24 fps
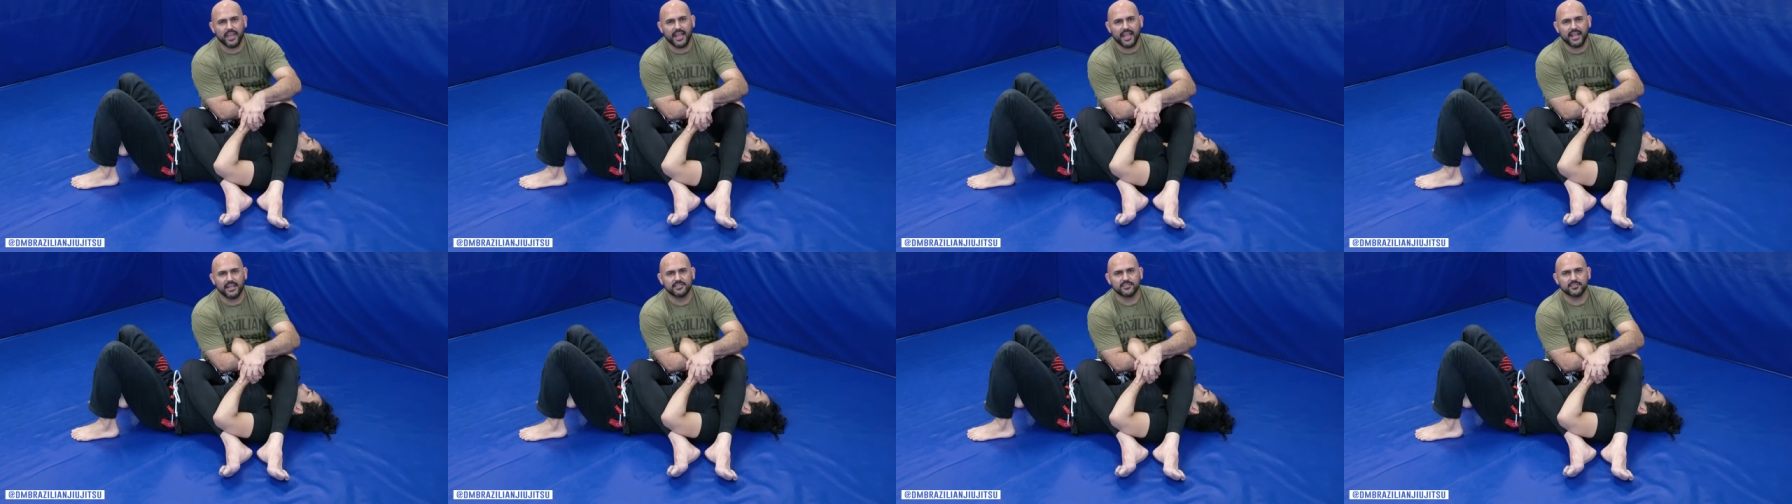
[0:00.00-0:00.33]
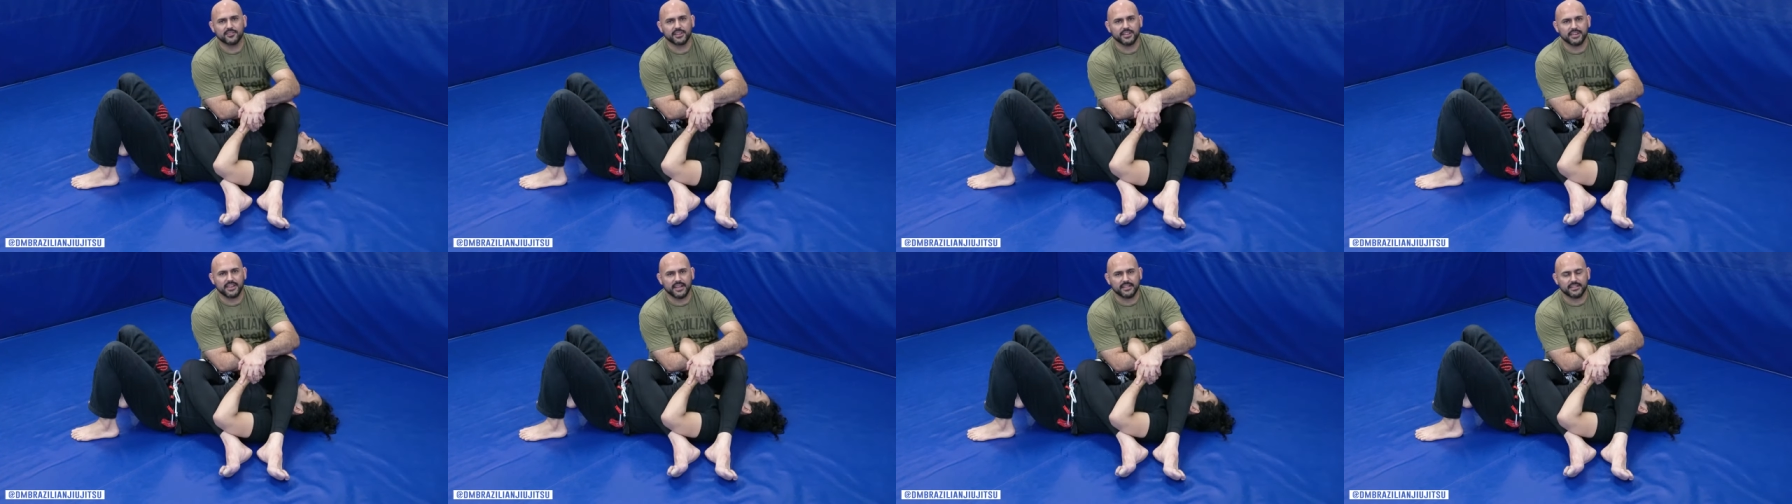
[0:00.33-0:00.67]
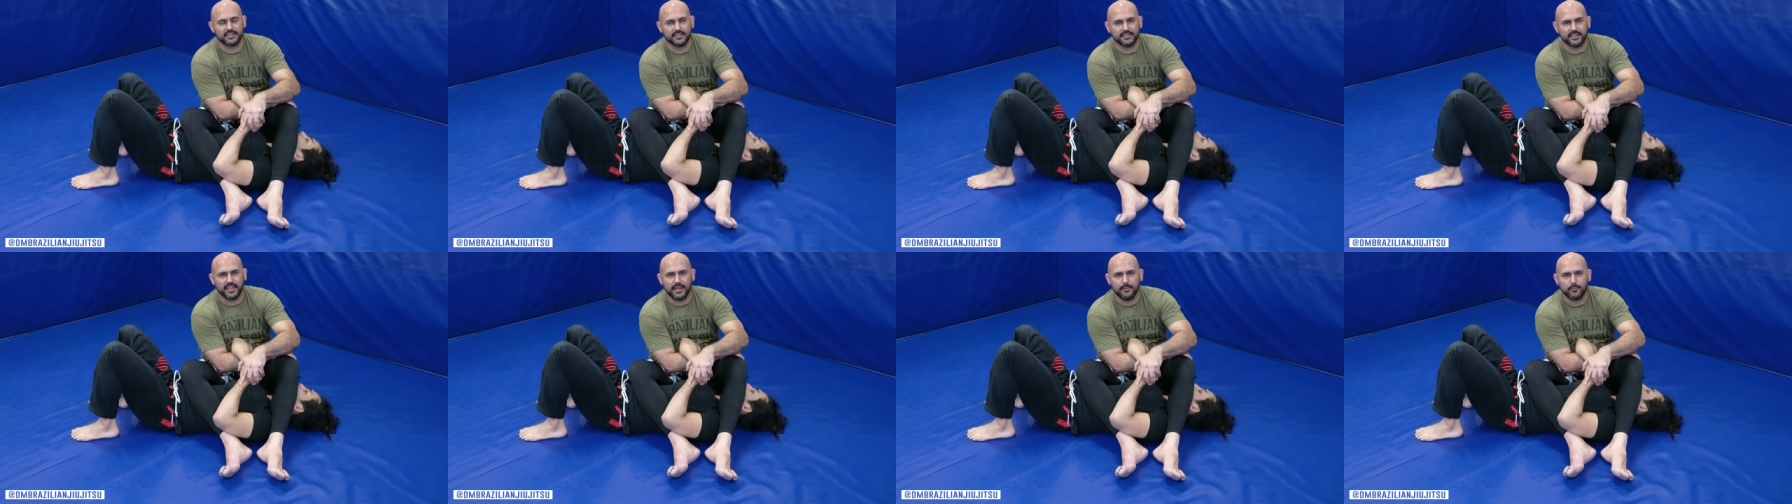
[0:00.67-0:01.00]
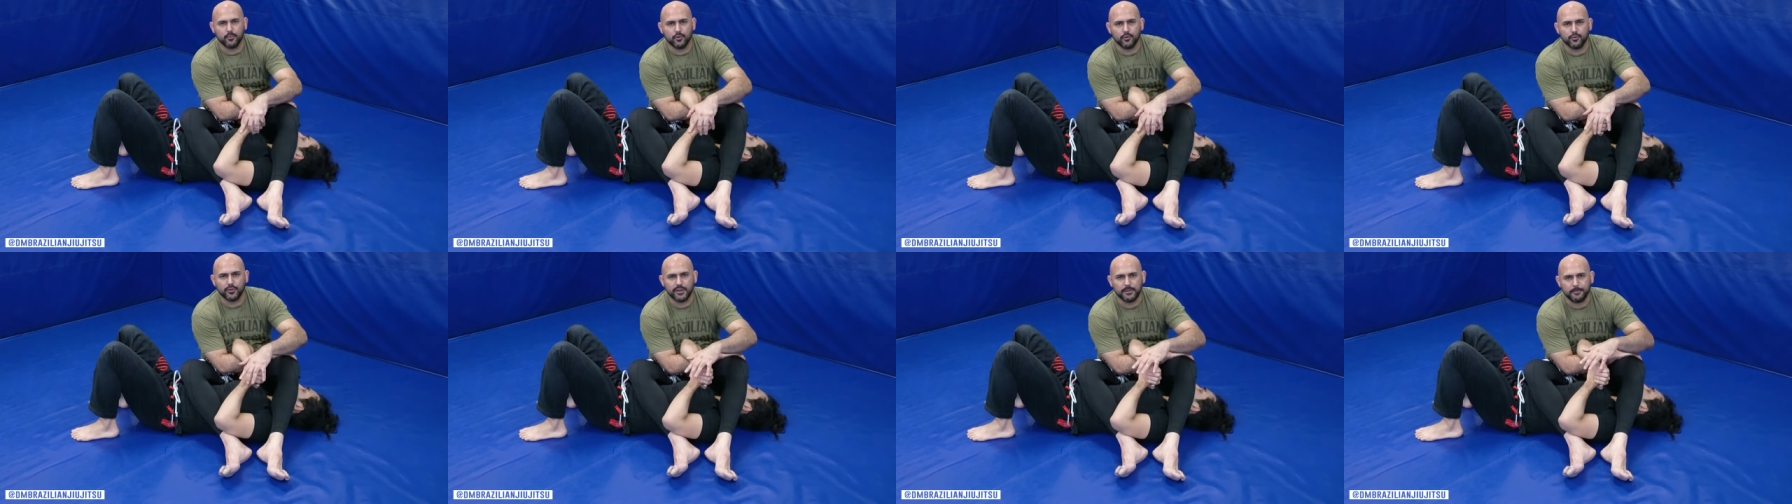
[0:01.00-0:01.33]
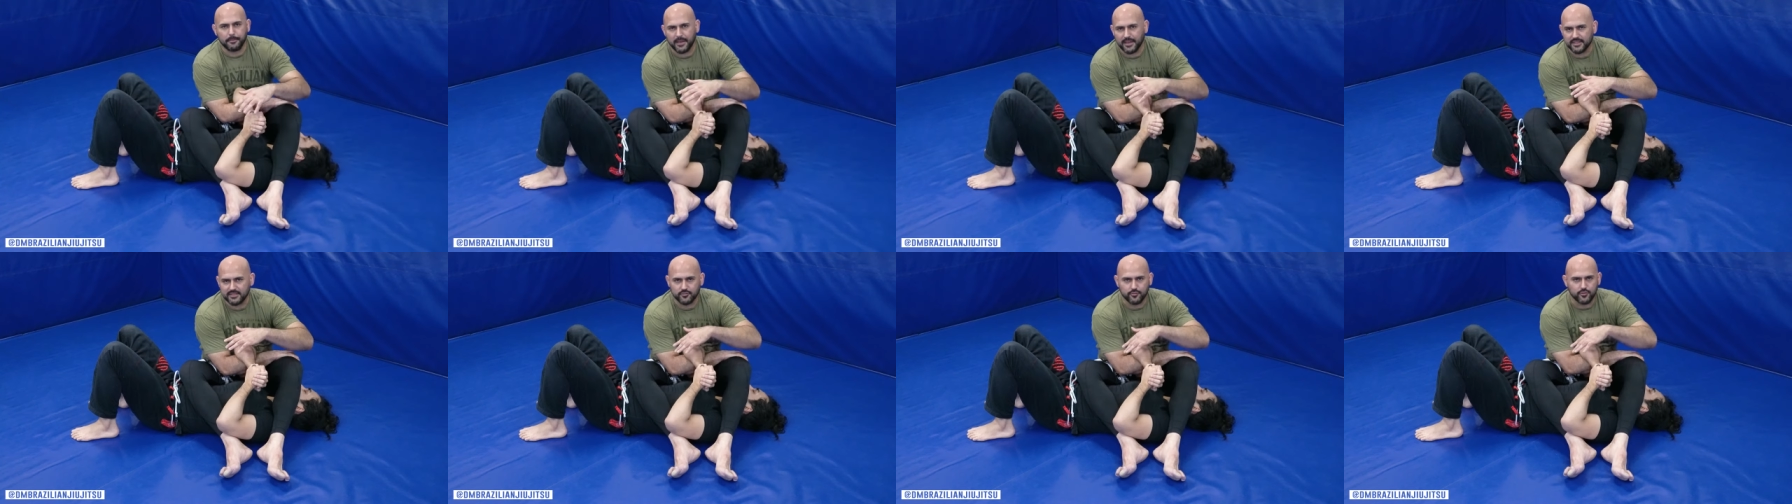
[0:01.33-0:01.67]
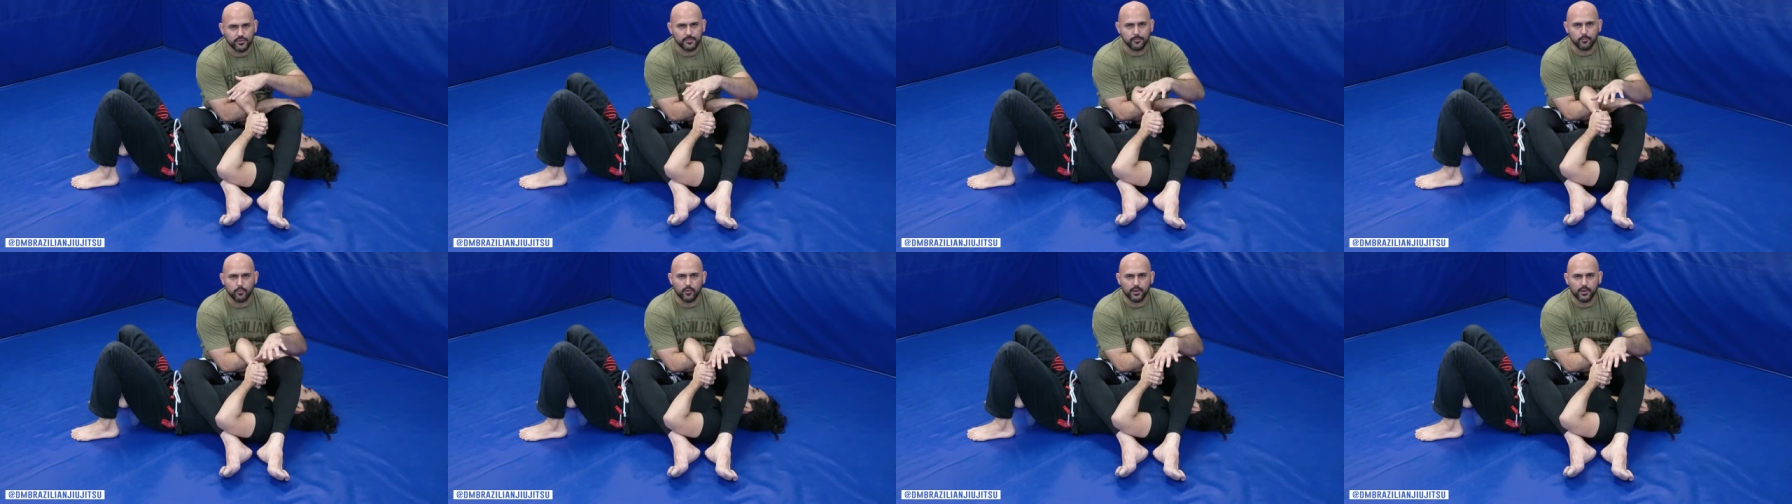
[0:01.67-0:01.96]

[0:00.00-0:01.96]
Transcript: hands are connected, gable grip, S grip,